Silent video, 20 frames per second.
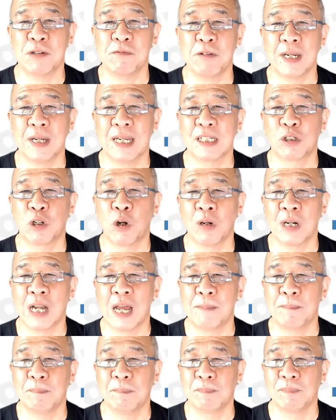rate has gone
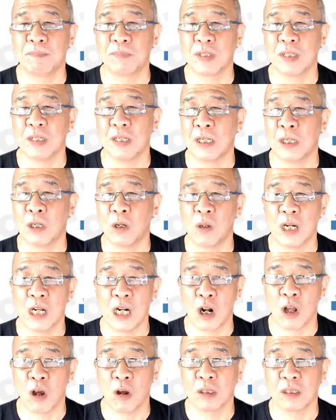up, you know, a
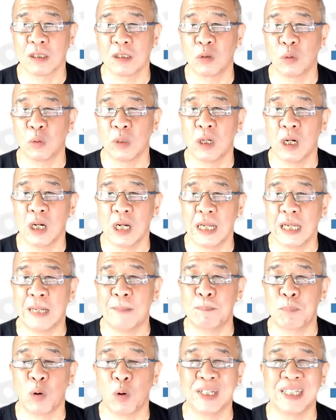lot to
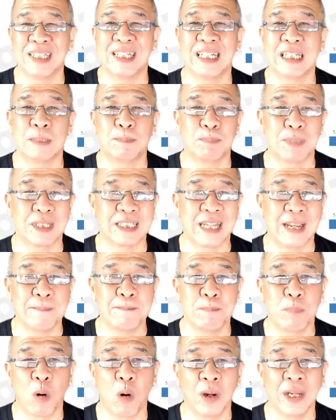
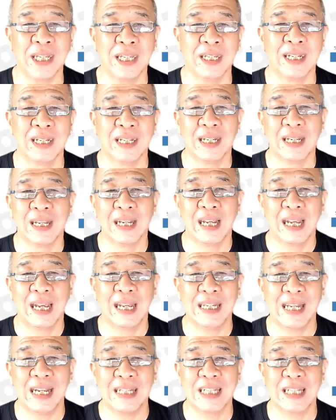8.6% point.
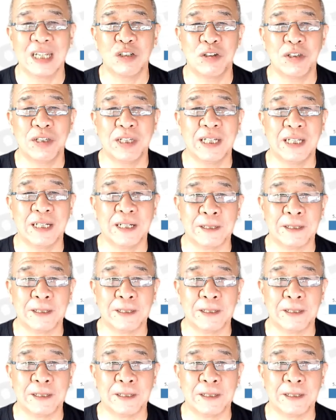And that's actually